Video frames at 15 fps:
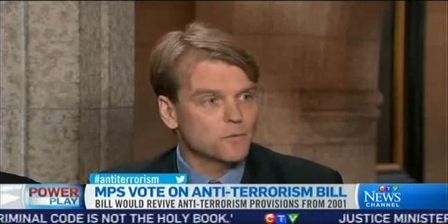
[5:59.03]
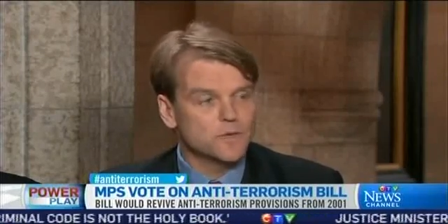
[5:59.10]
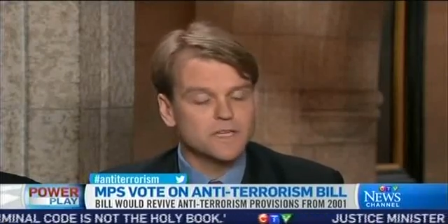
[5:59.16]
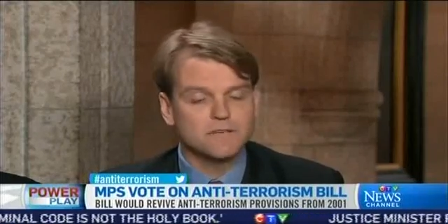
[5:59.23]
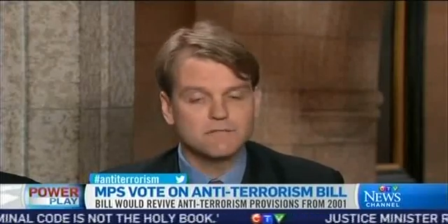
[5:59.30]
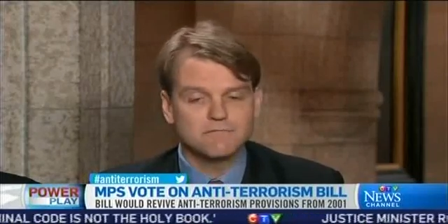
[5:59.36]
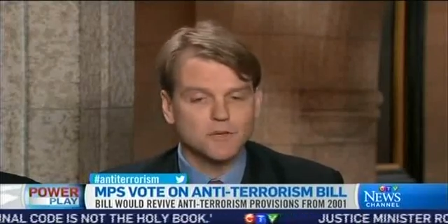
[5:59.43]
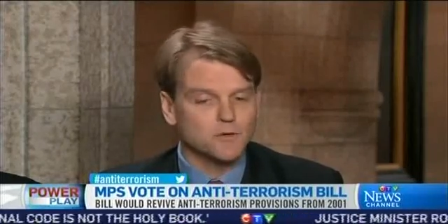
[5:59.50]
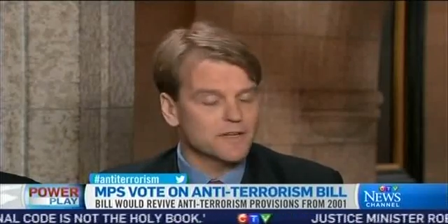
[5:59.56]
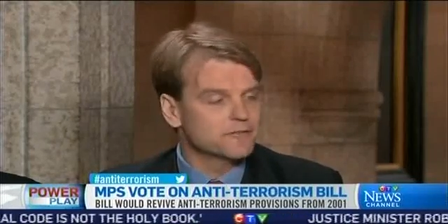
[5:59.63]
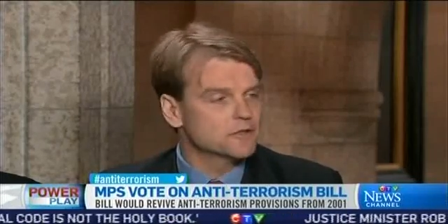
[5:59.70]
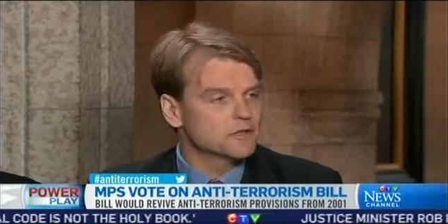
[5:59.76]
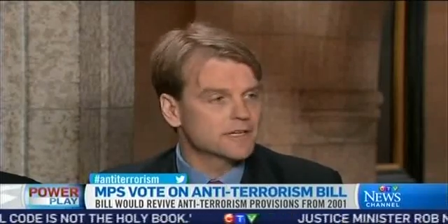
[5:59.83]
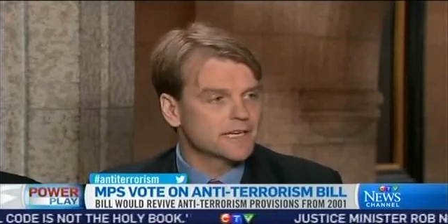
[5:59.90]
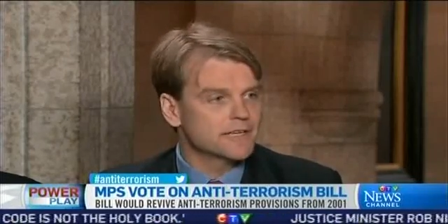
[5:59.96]
We don't have
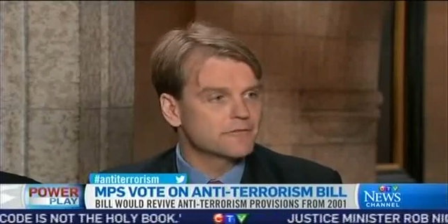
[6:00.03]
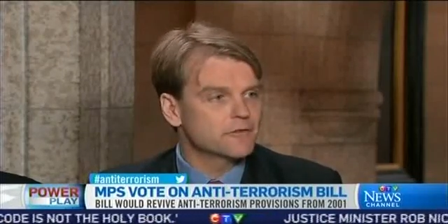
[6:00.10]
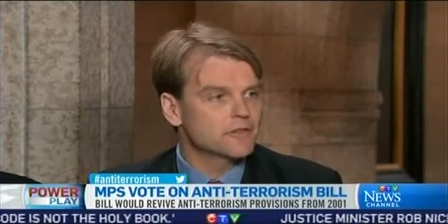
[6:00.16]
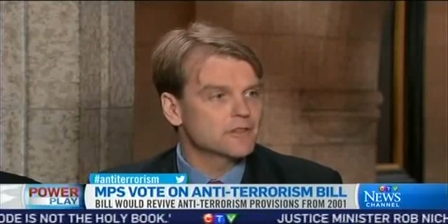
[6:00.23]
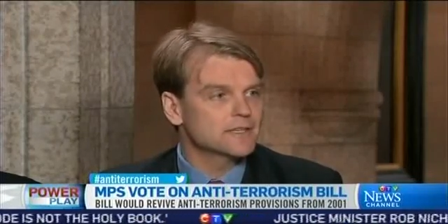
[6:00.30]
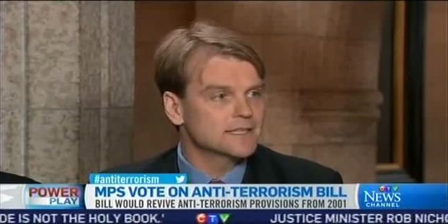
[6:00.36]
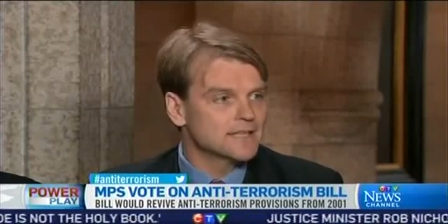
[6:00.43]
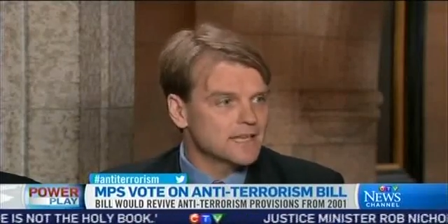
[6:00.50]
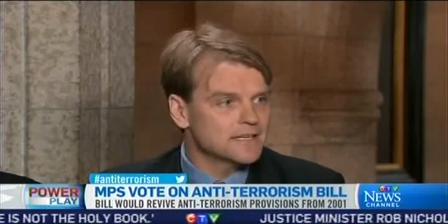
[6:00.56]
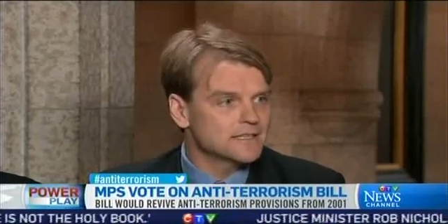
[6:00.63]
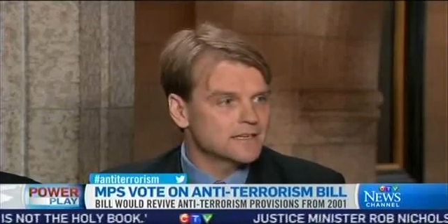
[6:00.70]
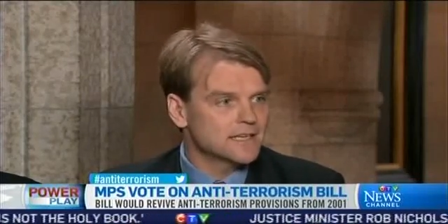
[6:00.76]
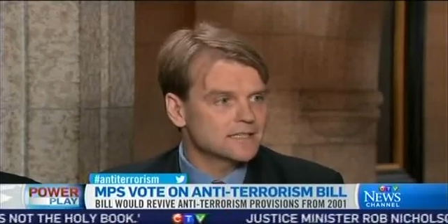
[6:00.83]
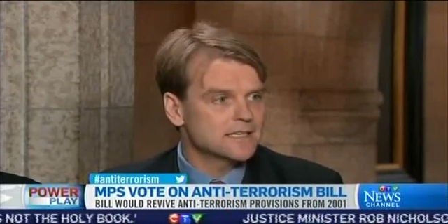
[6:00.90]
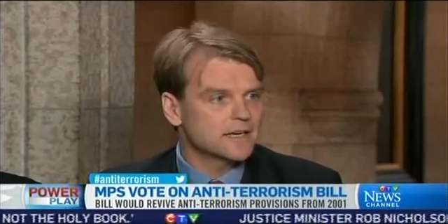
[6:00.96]
to look any further than
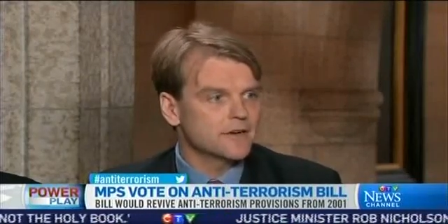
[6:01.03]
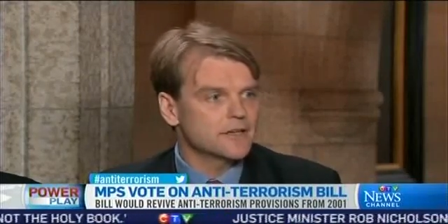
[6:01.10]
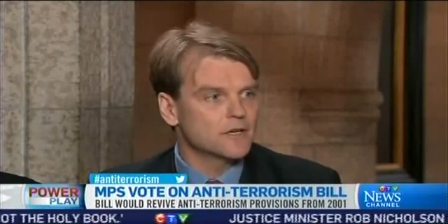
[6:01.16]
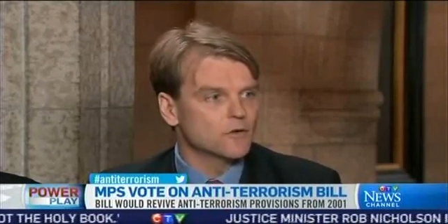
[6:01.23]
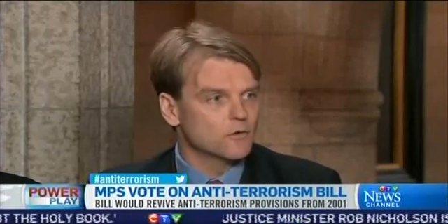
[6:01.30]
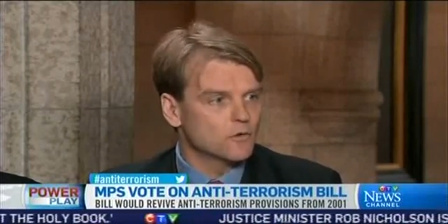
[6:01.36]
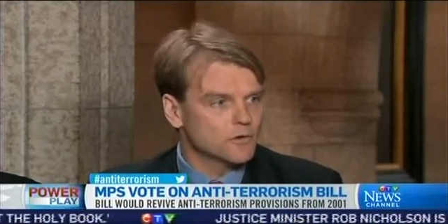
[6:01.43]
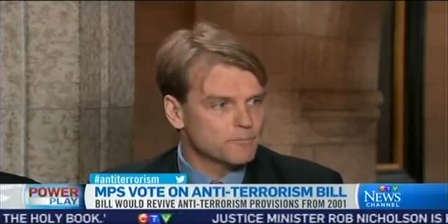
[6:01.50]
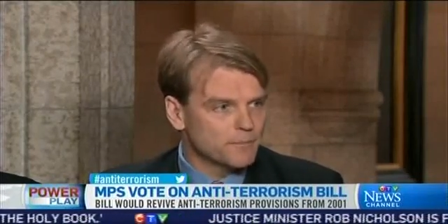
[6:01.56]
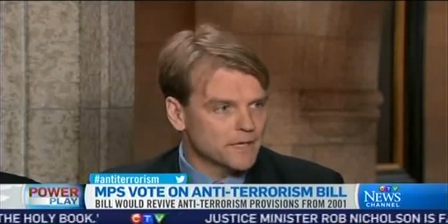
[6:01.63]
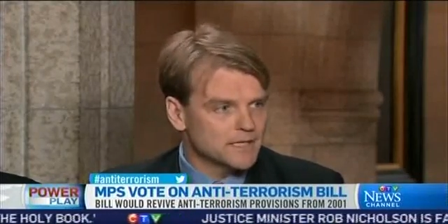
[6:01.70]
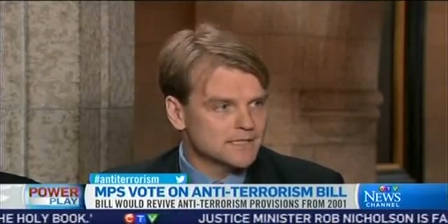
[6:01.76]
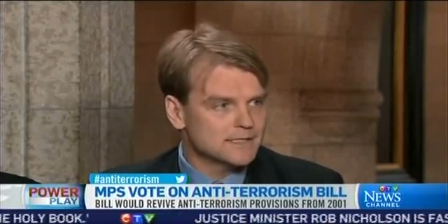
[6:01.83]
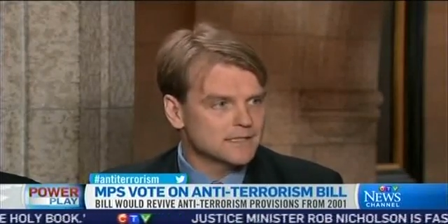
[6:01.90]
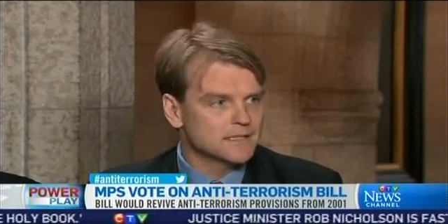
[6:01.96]
London, Ontario, or
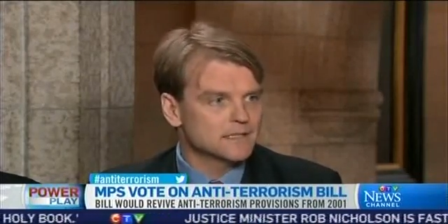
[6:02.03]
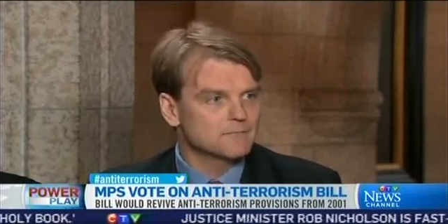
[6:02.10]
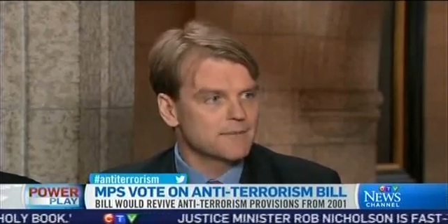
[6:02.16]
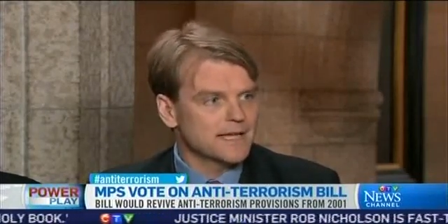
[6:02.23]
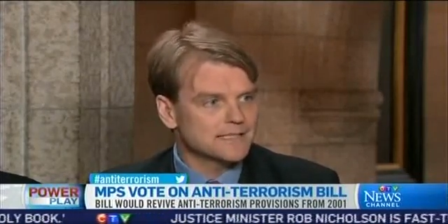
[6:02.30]
Boston,